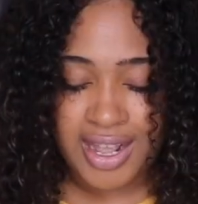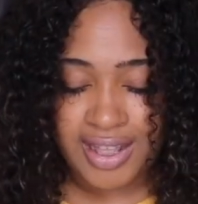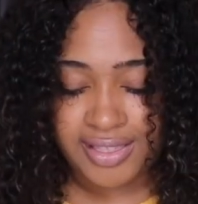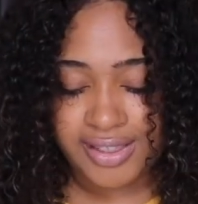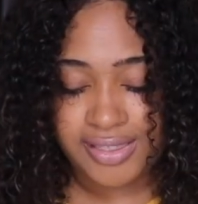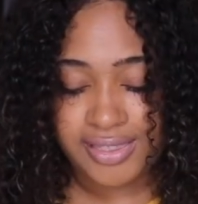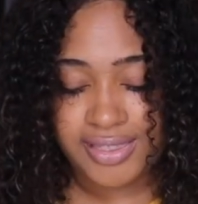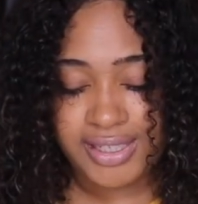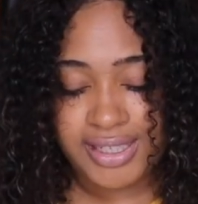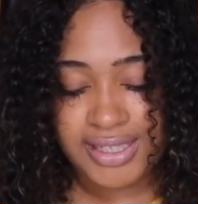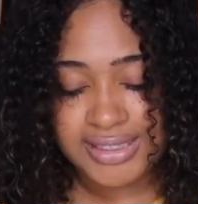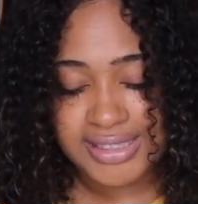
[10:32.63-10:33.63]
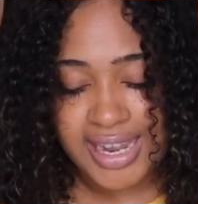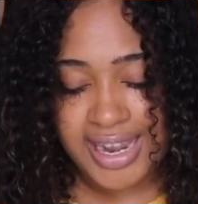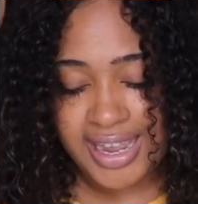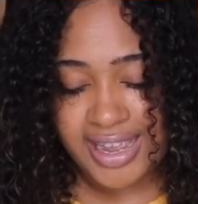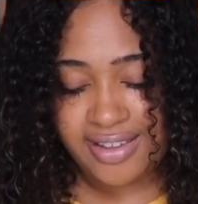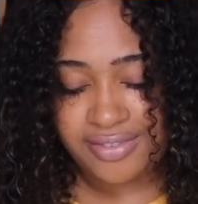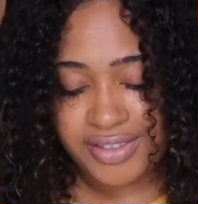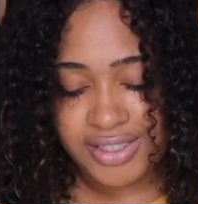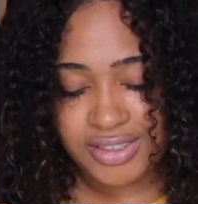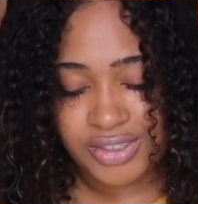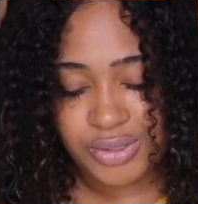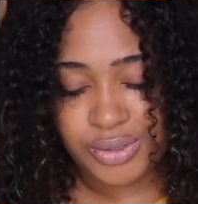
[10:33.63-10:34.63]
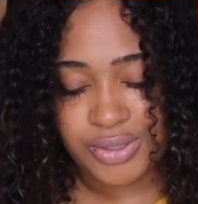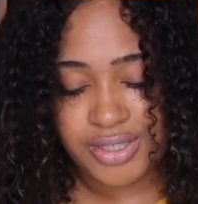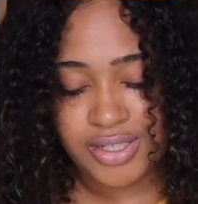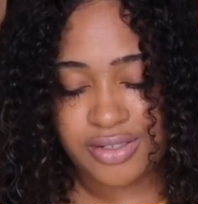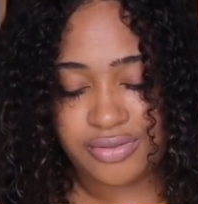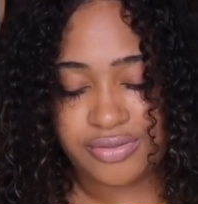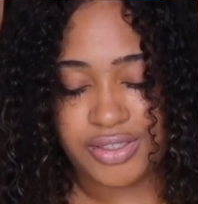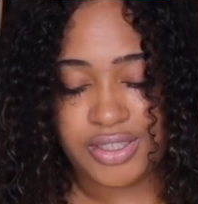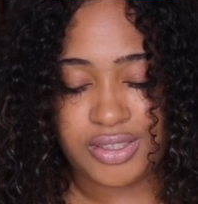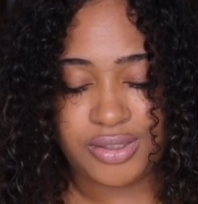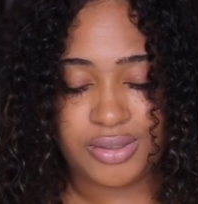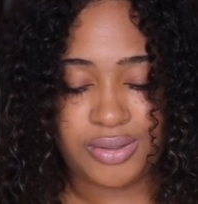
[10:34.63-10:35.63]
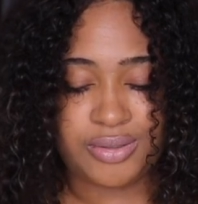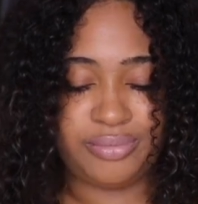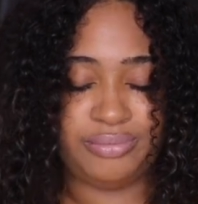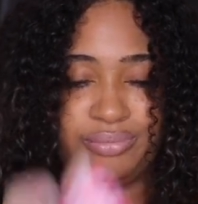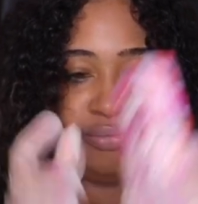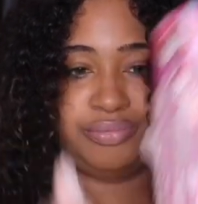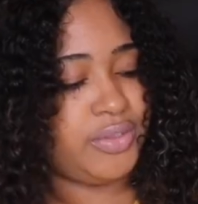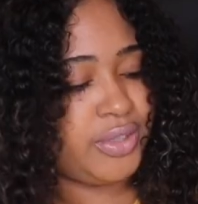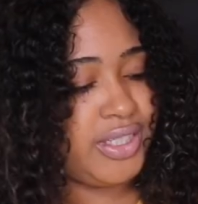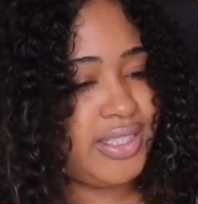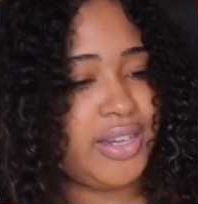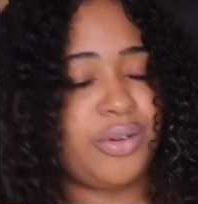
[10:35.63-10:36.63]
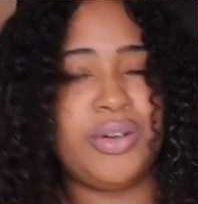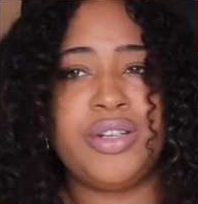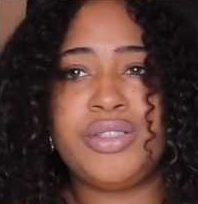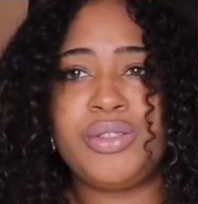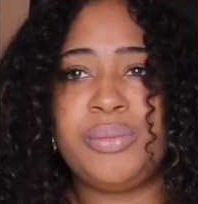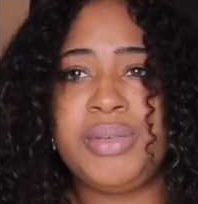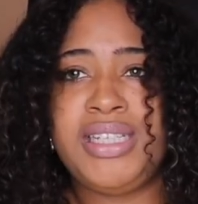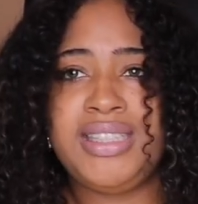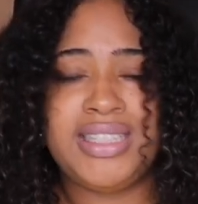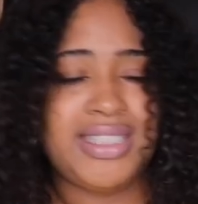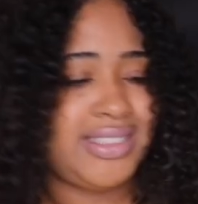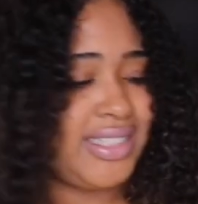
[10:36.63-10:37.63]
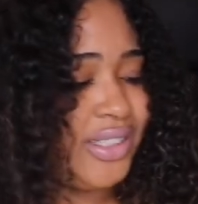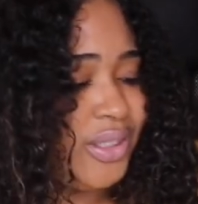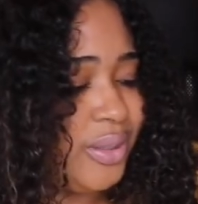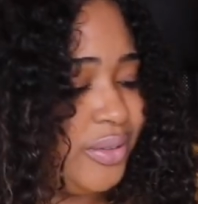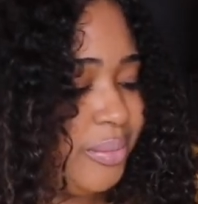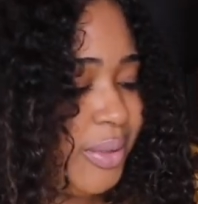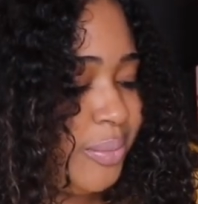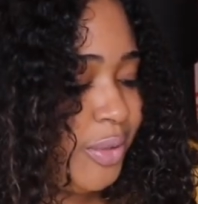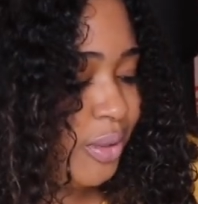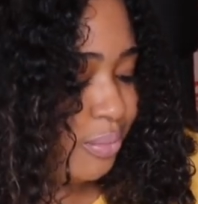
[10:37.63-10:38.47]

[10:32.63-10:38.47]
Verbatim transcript: the things I have in store for you. Of course, I ordered so many things. I don't remember the